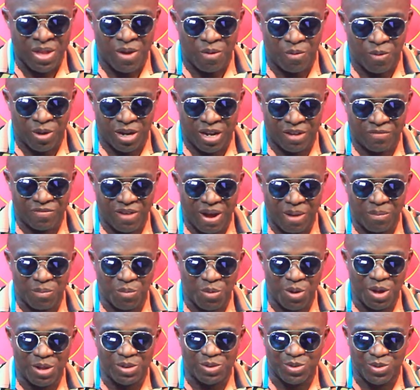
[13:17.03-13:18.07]
whatever I'm
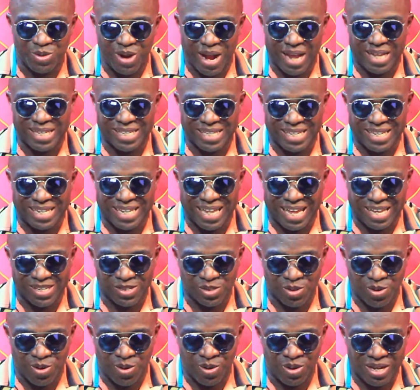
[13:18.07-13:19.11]
going to write in that
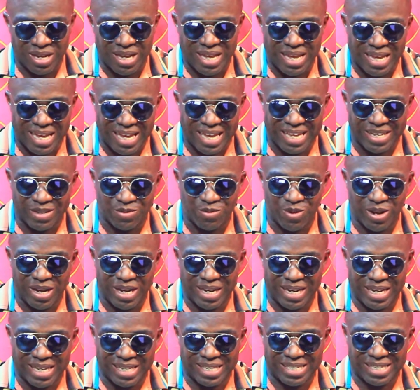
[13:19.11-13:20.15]
song is what
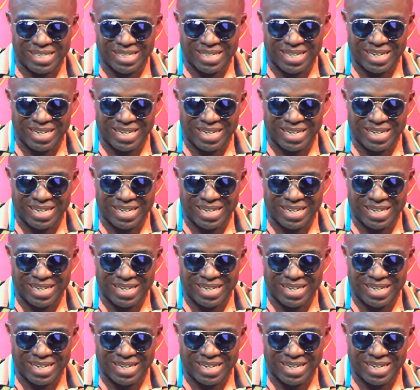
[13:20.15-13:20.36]
it is.